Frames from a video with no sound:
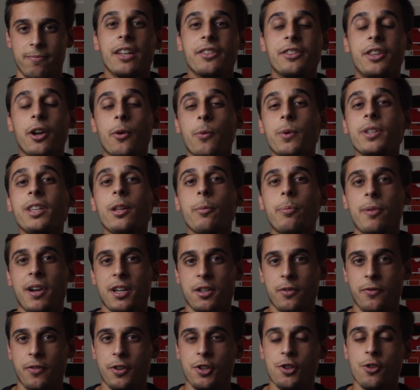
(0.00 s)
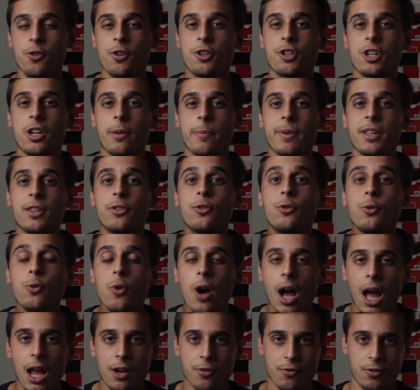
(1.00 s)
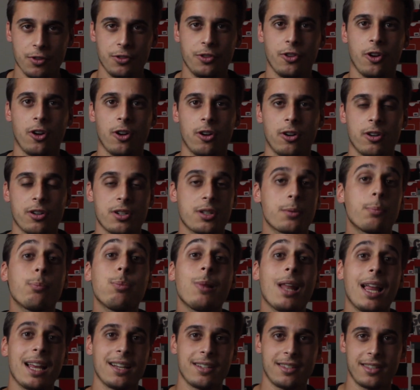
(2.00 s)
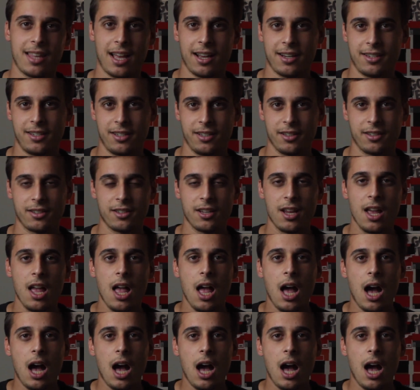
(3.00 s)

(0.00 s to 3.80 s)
The retail price of the shoe is going to be $200 plus taxes.